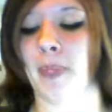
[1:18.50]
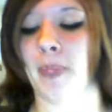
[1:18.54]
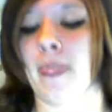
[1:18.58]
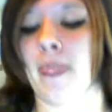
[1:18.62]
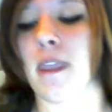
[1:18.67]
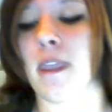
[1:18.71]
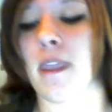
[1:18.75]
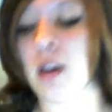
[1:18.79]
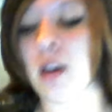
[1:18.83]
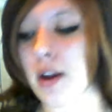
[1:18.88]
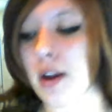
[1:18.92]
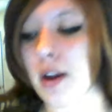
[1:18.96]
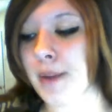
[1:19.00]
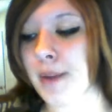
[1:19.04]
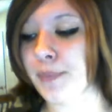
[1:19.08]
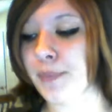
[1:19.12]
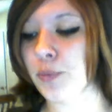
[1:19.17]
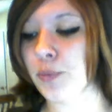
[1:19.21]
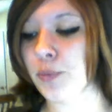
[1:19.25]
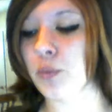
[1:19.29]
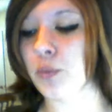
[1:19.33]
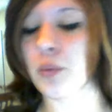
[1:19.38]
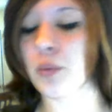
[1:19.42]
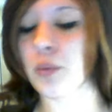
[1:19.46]
alright,
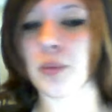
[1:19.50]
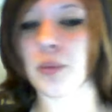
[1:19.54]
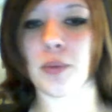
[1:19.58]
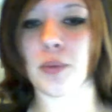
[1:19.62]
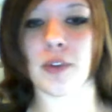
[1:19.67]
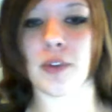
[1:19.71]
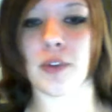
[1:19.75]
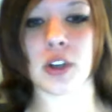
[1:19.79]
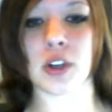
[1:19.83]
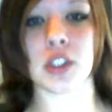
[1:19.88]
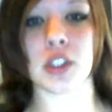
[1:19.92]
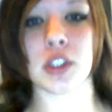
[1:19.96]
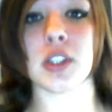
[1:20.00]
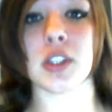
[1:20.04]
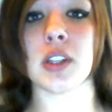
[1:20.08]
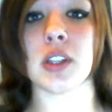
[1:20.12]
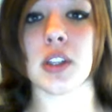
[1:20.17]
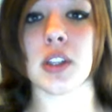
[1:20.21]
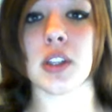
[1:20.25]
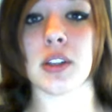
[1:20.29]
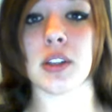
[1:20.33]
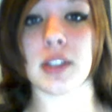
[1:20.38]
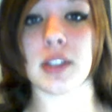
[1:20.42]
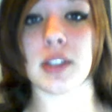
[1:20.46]
first
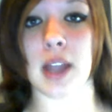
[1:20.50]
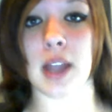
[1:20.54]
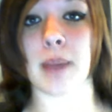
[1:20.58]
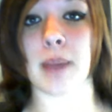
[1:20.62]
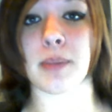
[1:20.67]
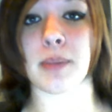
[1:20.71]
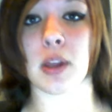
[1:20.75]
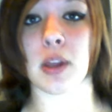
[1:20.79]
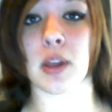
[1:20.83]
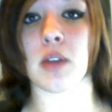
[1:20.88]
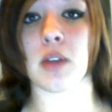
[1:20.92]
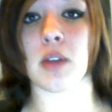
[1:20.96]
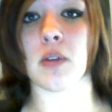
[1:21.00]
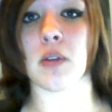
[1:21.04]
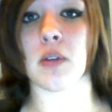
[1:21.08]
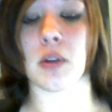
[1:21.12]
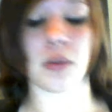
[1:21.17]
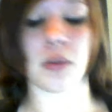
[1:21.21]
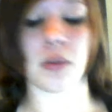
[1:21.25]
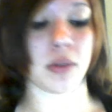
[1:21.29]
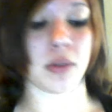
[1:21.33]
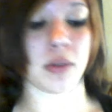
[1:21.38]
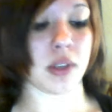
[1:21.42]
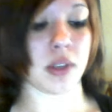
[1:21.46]
step that you
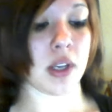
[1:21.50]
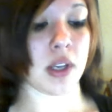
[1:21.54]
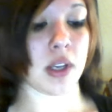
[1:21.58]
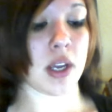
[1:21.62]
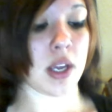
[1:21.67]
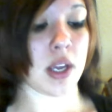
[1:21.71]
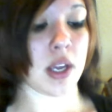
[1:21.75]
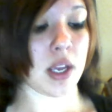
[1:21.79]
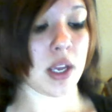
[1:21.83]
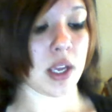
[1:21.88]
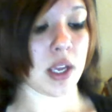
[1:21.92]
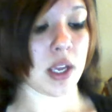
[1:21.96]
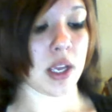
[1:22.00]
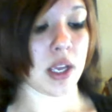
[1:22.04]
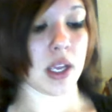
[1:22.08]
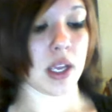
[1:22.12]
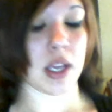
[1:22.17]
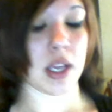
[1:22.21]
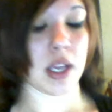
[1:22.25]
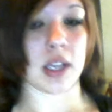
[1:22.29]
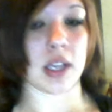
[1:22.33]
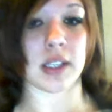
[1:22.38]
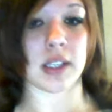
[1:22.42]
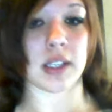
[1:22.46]
use
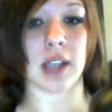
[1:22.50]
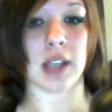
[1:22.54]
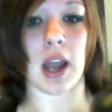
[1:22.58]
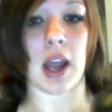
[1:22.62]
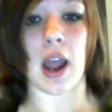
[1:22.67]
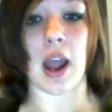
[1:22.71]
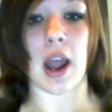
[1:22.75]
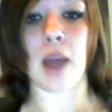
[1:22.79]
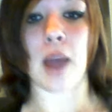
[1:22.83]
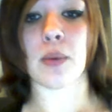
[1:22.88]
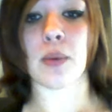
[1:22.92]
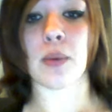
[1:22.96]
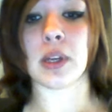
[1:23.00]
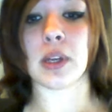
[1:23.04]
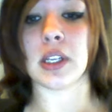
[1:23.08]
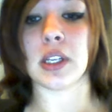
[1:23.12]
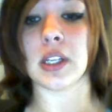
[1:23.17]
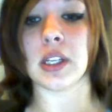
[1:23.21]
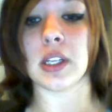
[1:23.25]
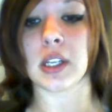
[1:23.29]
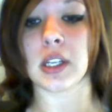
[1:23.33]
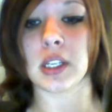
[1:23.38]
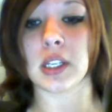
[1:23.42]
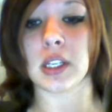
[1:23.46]
is, I would
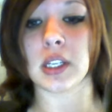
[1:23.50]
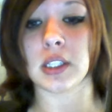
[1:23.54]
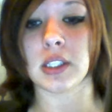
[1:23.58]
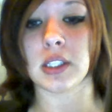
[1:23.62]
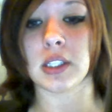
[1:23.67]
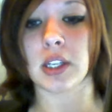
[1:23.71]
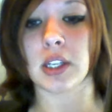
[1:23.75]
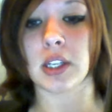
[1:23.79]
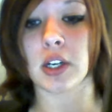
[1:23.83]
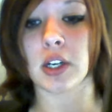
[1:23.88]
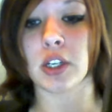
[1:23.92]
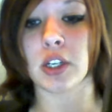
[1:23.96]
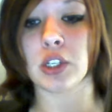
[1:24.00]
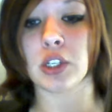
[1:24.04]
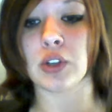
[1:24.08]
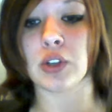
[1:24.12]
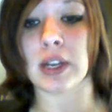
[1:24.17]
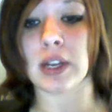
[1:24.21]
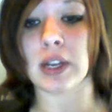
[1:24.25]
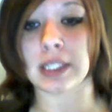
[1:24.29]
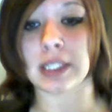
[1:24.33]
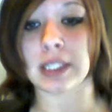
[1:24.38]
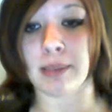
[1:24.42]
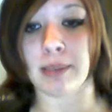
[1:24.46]
consider
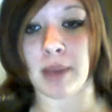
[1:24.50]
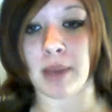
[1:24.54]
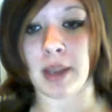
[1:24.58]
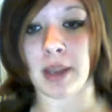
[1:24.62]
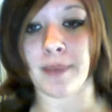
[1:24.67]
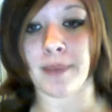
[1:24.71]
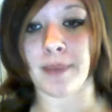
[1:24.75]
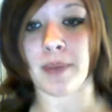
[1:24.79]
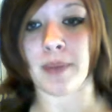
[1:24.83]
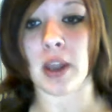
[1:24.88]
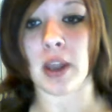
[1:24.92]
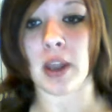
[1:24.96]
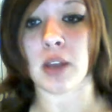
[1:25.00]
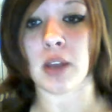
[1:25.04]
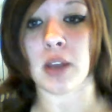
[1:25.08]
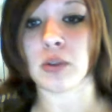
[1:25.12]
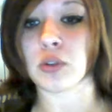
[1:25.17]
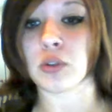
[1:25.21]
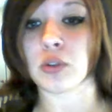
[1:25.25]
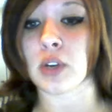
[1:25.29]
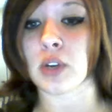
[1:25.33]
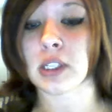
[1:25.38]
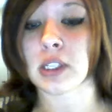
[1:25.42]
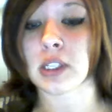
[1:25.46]
Tresemme. I
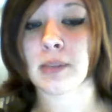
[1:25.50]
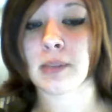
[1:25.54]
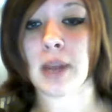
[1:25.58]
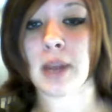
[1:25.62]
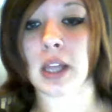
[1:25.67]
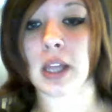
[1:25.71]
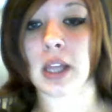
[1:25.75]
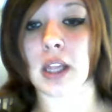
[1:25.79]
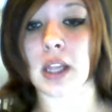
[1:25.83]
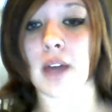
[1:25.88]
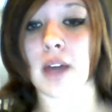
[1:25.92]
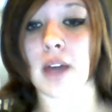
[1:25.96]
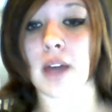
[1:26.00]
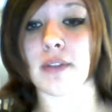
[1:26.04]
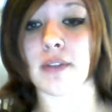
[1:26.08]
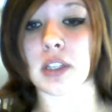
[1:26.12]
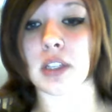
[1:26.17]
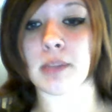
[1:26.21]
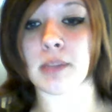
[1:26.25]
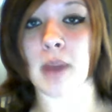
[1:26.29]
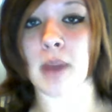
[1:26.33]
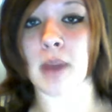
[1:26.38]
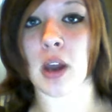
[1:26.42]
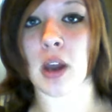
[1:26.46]
use Tresemme. I love the
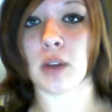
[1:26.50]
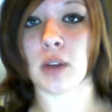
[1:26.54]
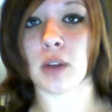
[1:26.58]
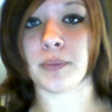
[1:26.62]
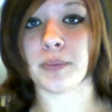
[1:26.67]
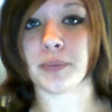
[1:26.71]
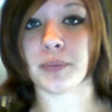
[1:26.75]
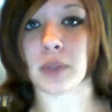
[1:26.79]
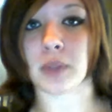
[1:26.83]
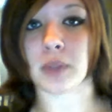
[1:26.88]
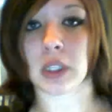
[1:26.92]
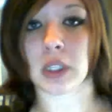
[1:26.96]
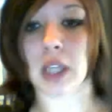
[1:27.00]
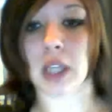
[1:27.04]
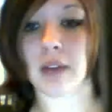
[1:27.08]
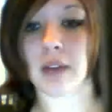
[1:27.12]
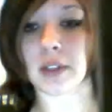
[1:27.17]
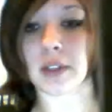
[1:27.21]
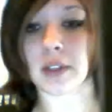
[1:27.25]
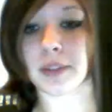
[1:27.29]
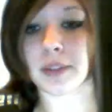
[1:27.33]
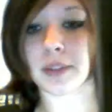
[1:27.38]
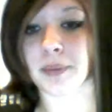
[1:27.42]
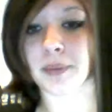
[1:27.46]
smell, love
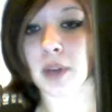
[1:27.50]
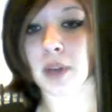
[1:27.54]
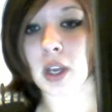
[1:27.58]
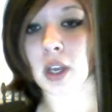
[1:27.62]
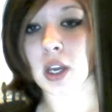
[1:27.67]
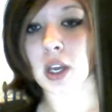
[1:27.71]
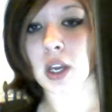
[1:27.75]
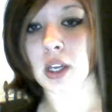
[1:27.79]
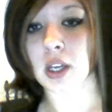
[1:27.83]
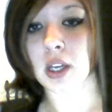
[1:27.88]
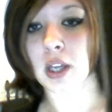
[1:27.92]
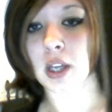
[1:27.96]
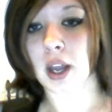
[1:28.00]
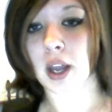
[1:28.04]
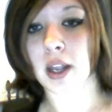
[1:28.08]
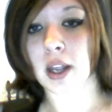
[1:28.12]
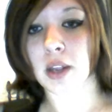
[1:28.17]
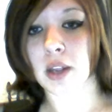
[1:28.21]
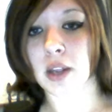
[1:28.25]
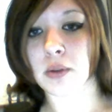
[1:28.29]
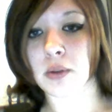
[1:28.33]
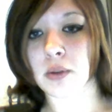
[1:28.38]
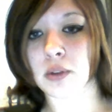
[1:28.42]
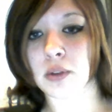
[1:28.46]
it. I
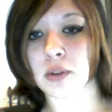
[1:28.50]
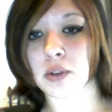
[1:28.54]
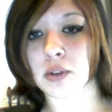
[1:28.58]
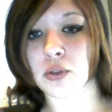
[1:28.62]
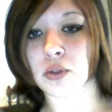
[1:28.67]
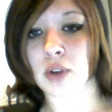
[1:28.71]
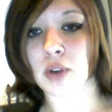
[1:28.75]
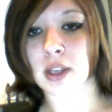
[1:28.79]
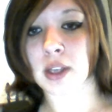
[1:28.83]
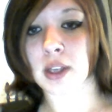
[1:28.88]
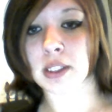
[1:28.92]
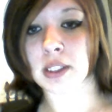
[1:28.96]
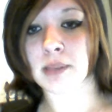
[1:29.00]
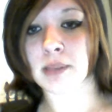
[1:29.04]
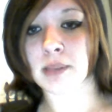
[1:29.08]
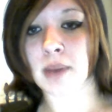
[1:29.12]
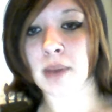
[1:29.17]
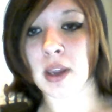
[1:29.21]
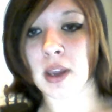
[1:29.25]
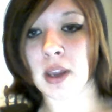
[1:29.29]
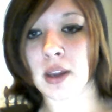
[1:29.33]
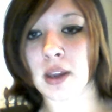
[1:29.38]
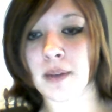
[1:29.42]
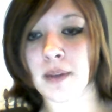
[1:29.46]
use
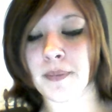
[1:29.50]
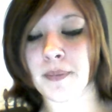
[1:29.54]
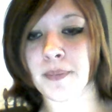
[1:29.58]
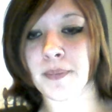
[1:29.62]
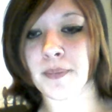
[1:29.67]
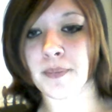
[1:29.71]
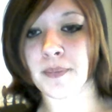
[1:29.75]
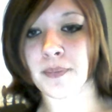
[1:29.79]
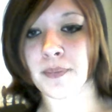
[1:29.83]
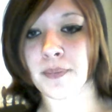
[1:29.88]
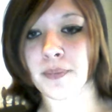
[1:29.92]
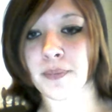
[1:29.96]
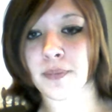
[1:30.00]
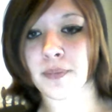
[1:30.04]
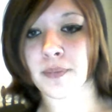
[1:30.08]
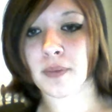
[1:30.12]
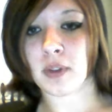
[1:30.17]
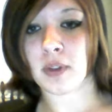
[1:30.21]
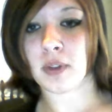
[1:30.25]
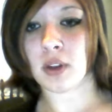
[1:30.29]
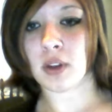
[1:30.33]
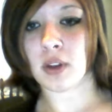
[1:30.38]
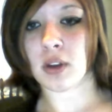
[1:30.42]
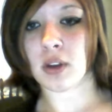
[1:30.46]
Tresemme.
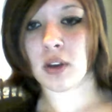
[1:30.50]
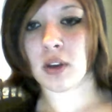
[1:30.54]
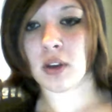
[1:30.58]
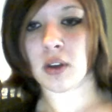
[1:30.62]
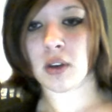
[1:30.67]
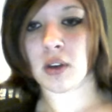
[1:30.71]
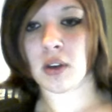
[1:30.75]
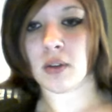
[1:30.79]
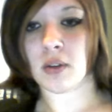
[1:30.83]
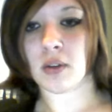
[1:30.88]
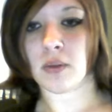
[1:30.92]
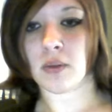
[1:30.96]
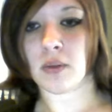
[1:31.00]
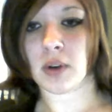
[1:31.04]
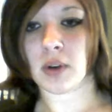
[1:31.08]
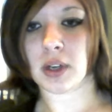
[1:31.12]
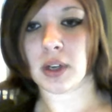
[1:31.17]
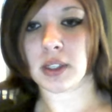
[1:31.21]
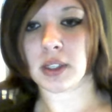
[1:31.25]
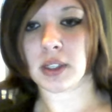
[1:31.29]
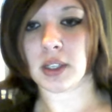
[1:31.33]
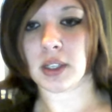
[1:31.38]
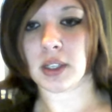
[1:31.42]
Where is